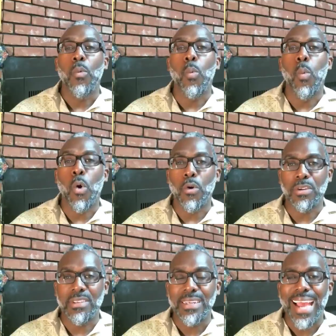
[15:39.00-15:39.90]

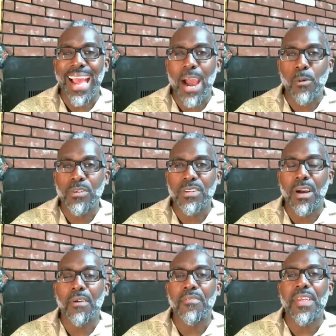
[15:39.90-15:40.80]
worked out
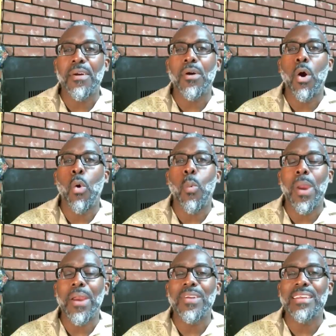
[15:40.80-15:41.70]
of their
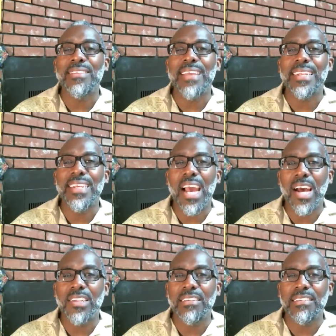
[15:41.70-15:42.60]
awareness and
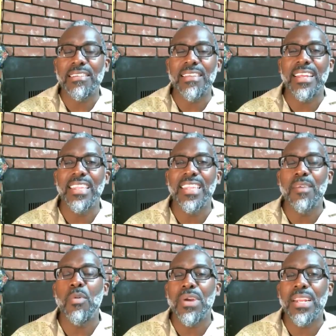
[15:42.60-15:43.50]
consciousness and
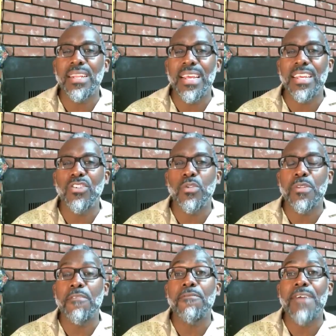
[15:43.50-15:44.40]
liberated into the
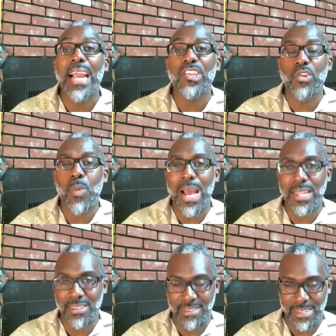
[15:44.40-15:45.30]

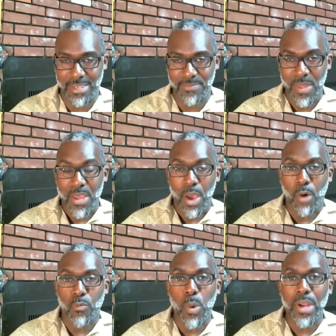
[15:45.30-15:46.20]
factuality
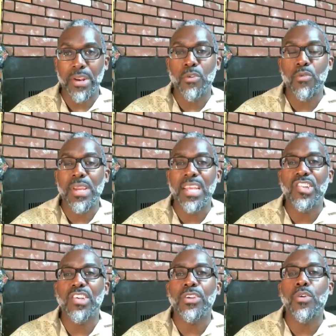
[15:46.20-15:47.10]
of what
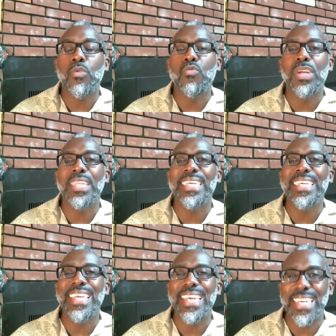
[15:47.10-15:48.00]
creation really
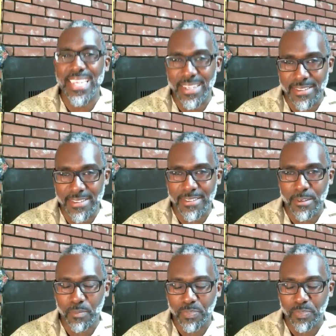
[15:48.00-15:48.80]
is.